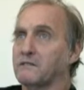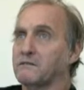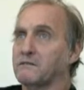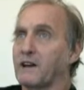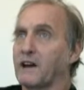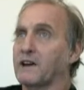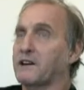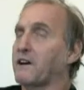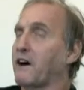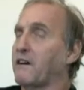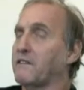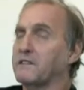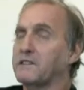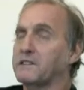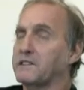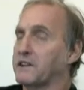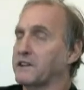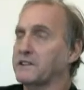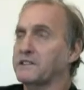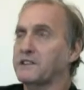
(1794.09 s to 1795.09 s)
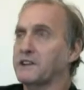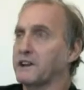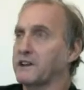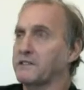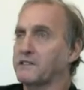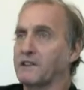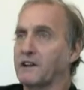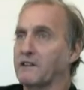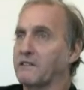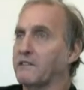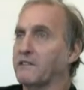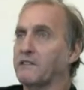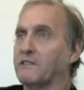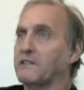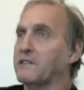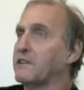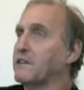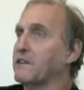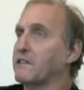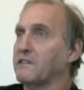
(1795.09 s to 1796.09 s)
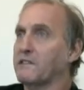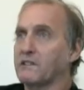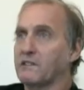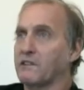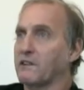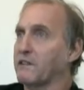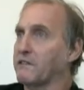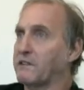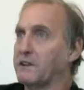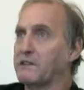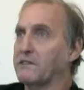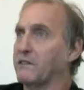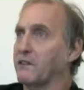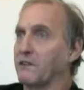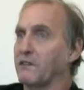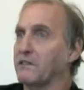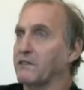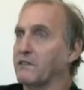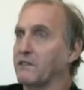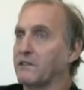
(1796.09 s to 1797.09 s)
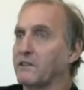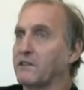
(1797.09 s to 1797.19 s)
my common sense tells me that room full of people,